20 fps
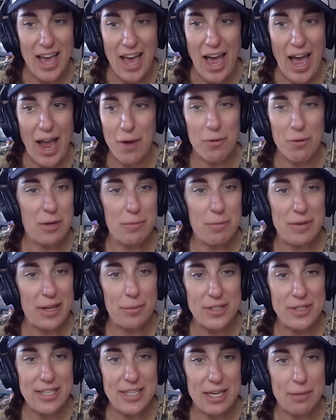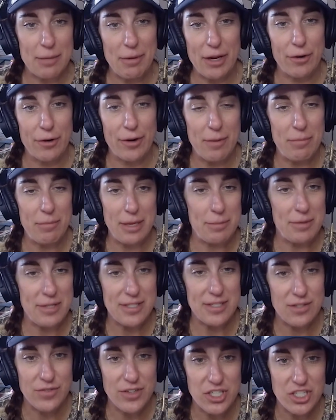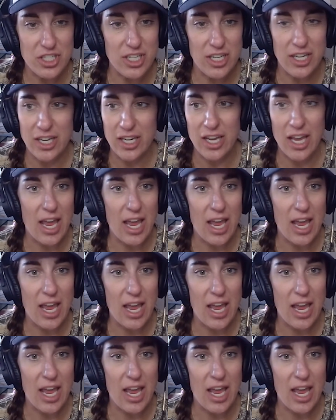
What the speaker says: I want to be able to take my grandbabies fishing